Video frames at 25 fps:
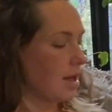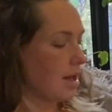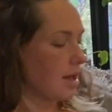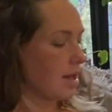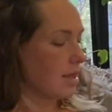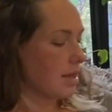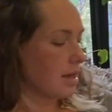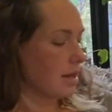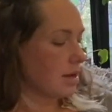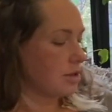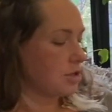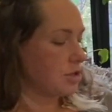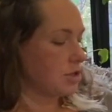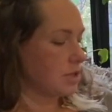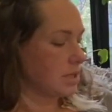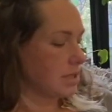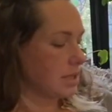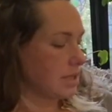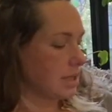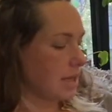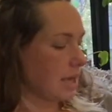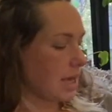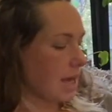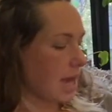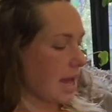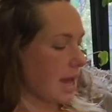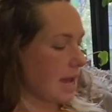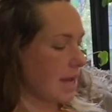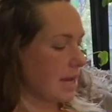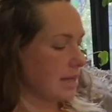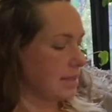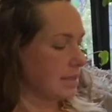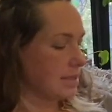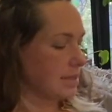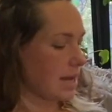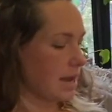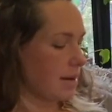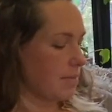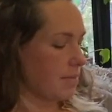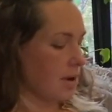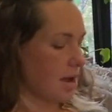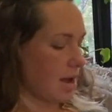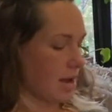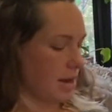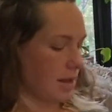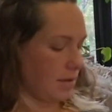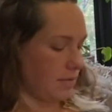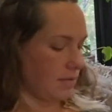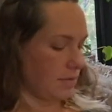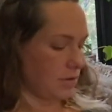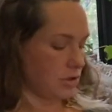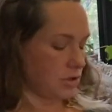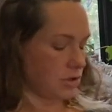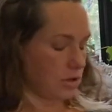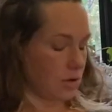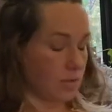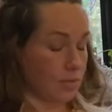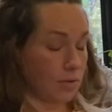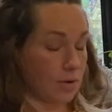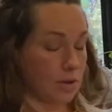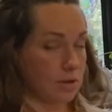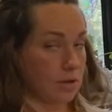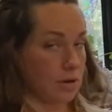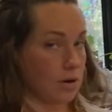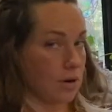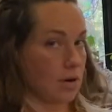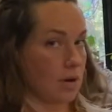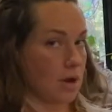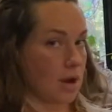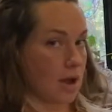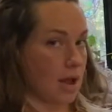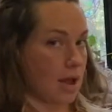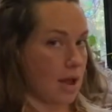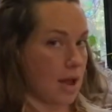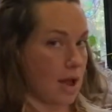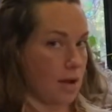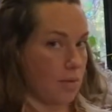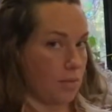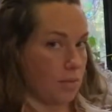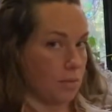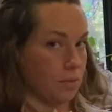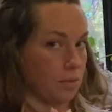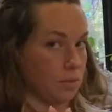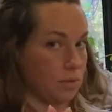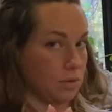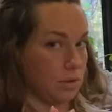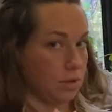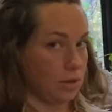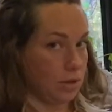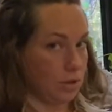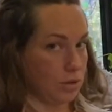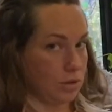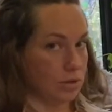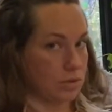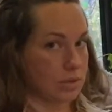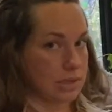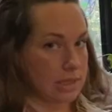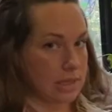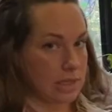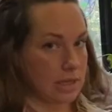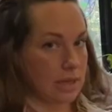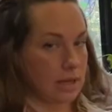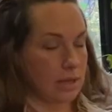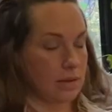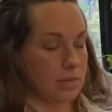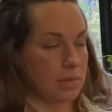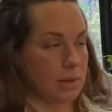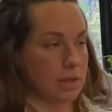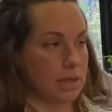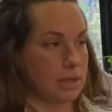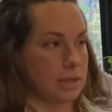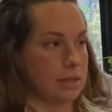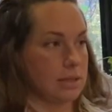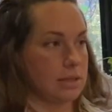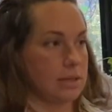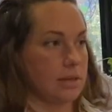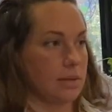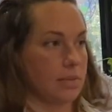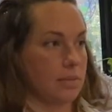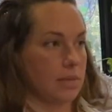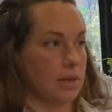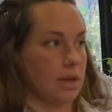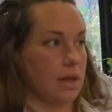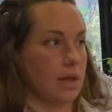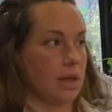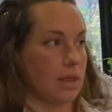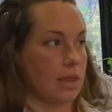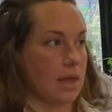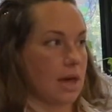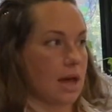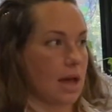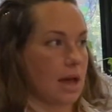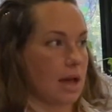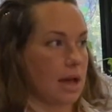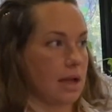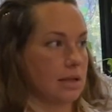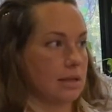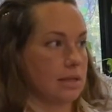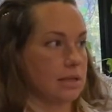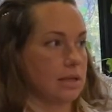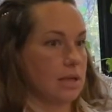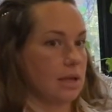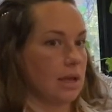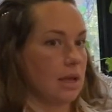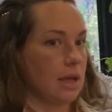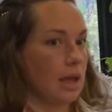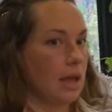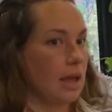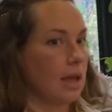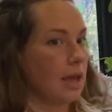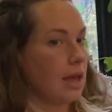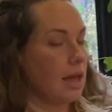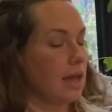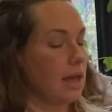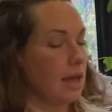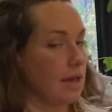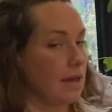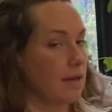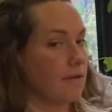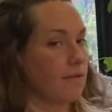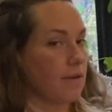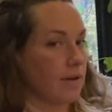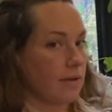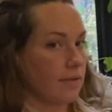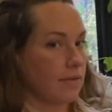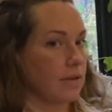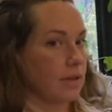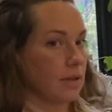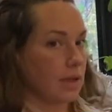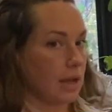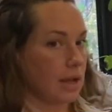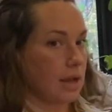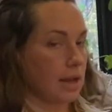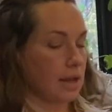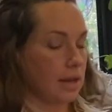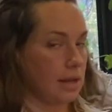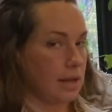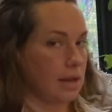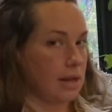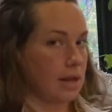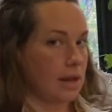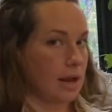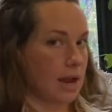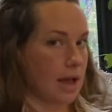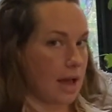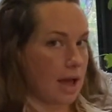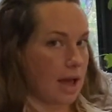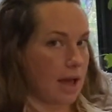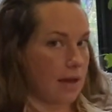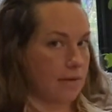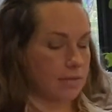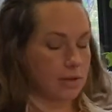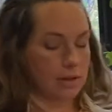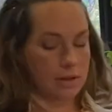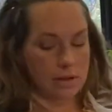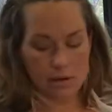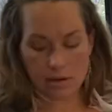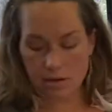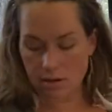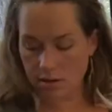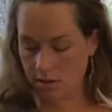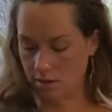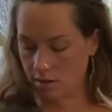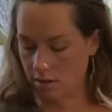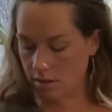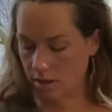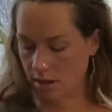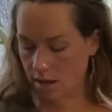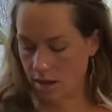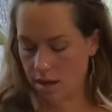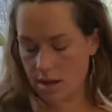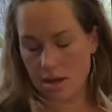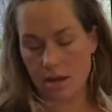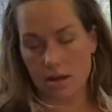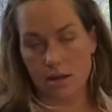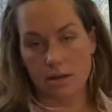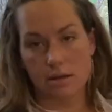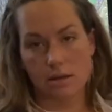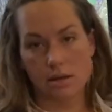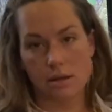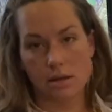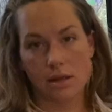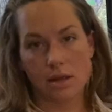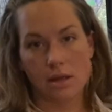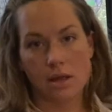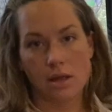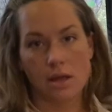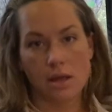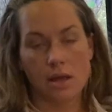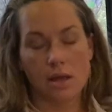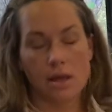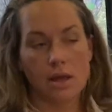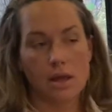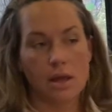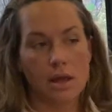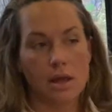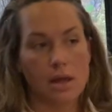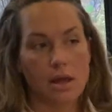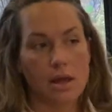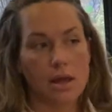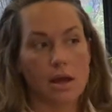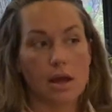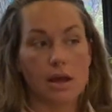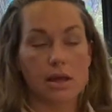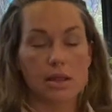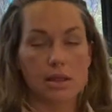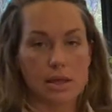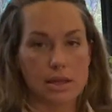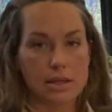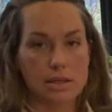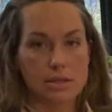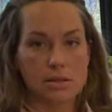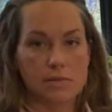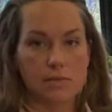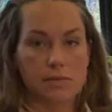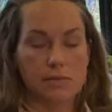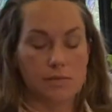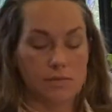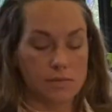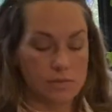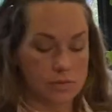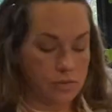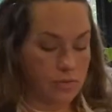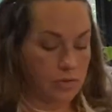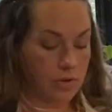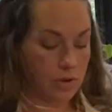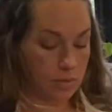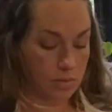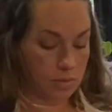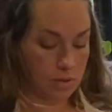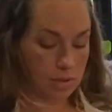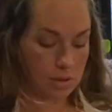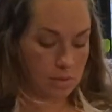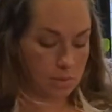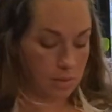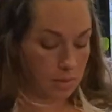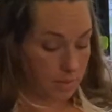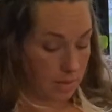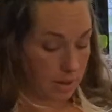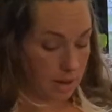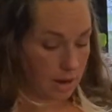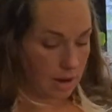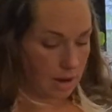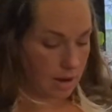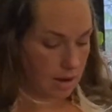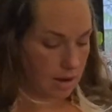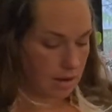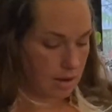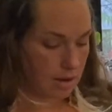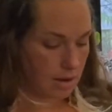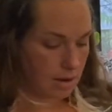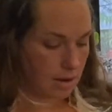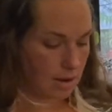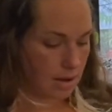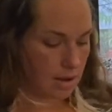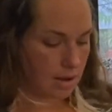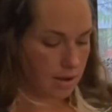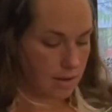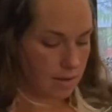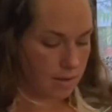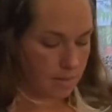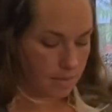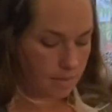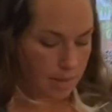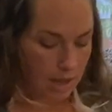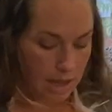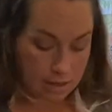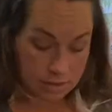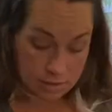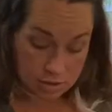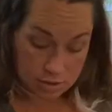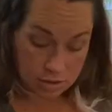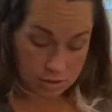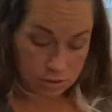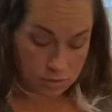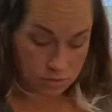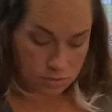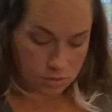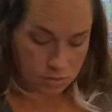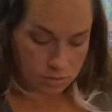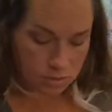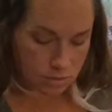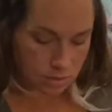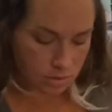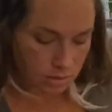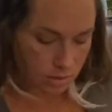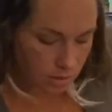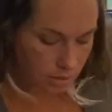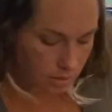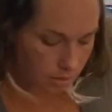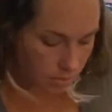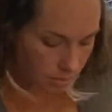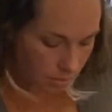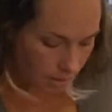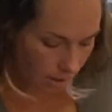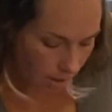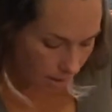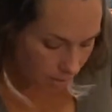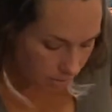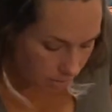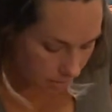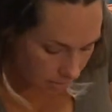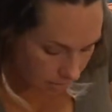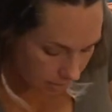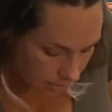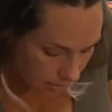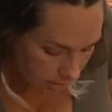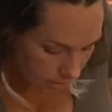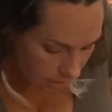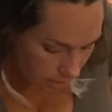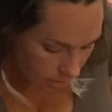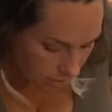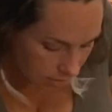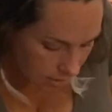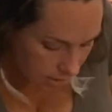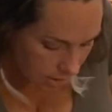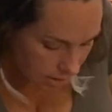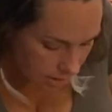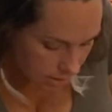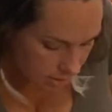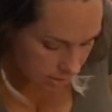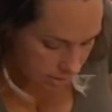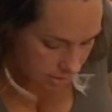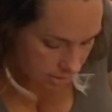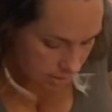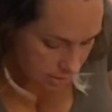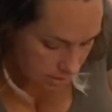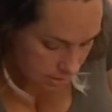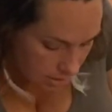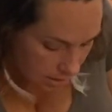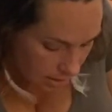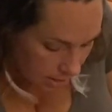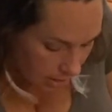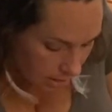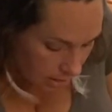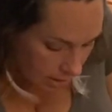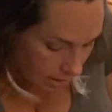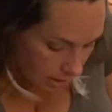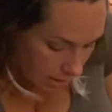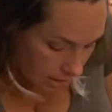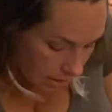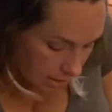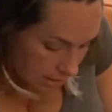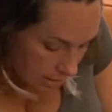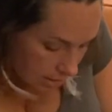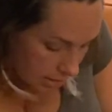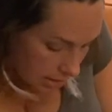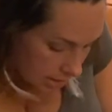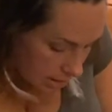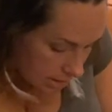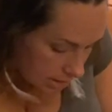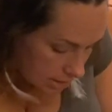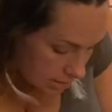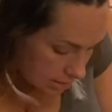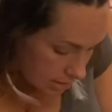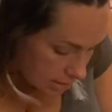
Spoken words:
that is just in case. I'm not even sure whether or not I will use it, but it's something that if I feel like I need it, I have it, and I like to feel really prepared. As you will probably notice, this